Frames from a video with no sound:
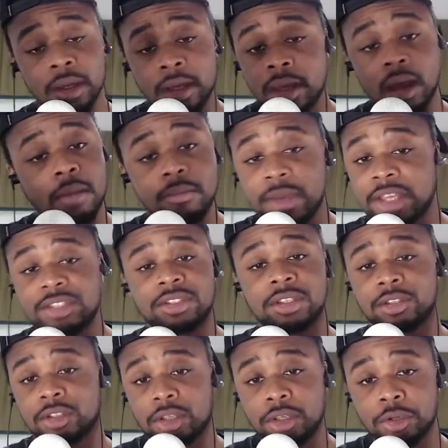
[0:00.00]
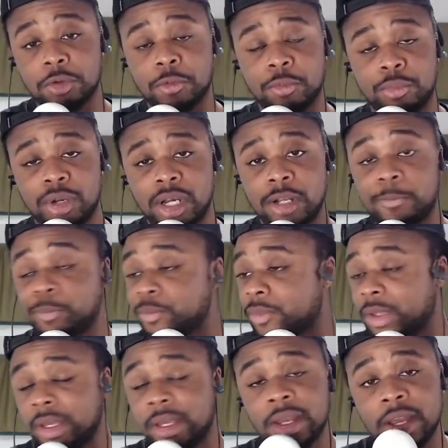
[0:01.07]
Amazing too, but
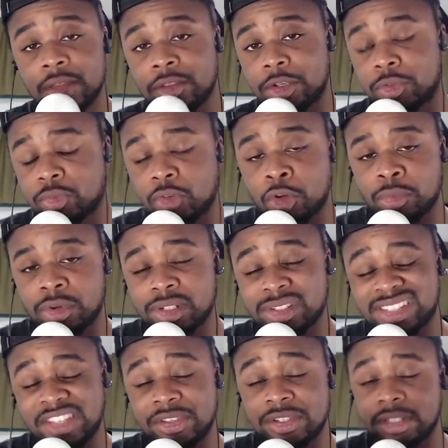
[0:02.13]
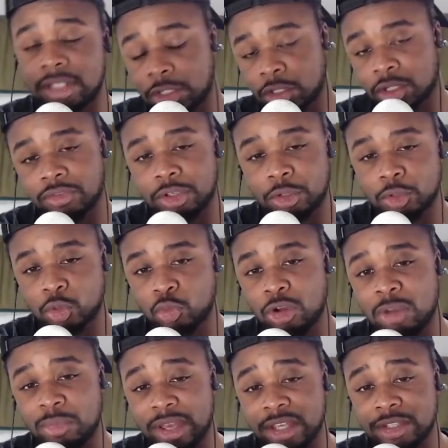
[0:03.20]
there's rumors in this interview
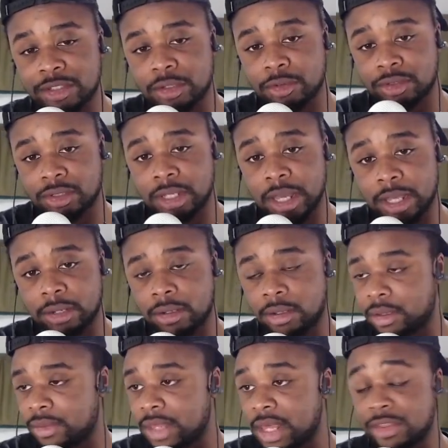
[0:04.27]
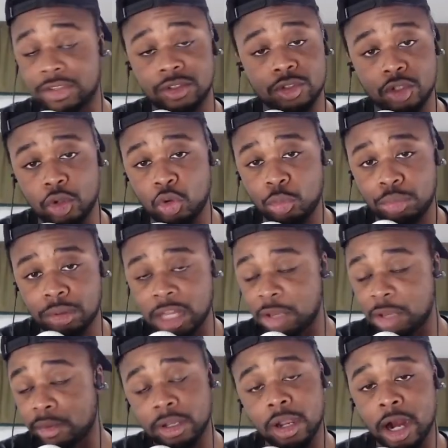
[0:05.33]
Swamp Izzo said that this new
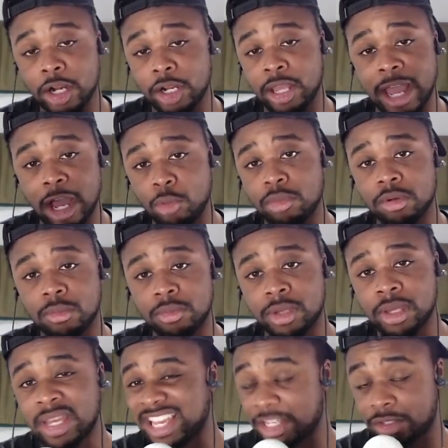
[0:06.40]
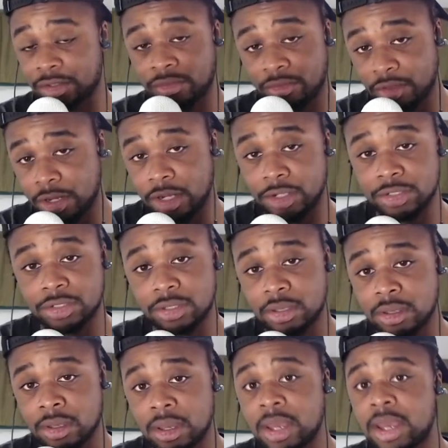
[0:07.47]
Playboi Carti album is finished.
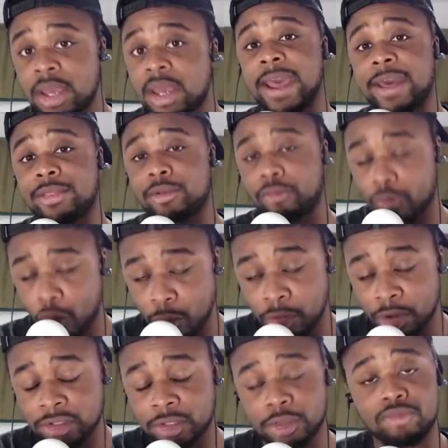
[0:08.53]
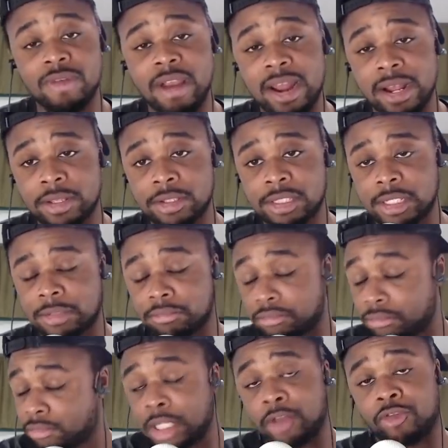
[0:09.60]
And the rumors on the Reddits and
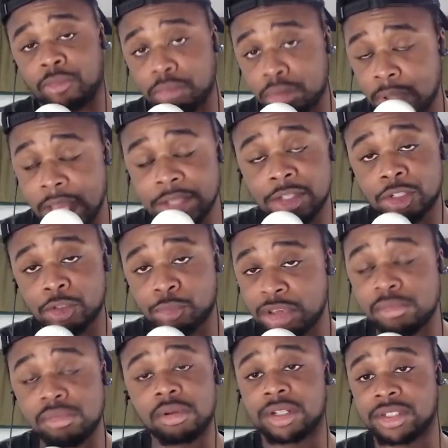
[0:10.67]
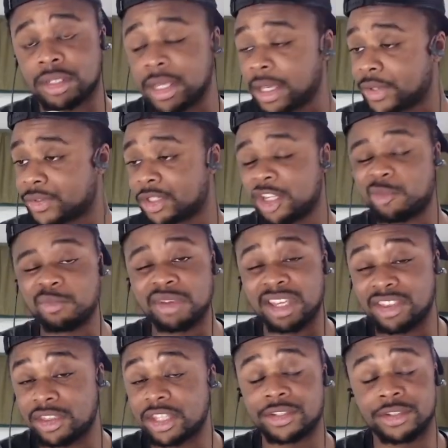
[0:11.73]
different places, people are saying it's going to be
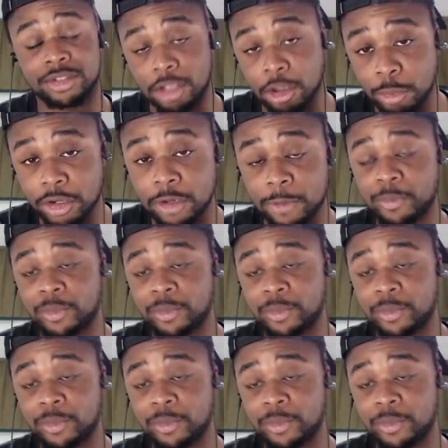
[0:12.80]
this summer.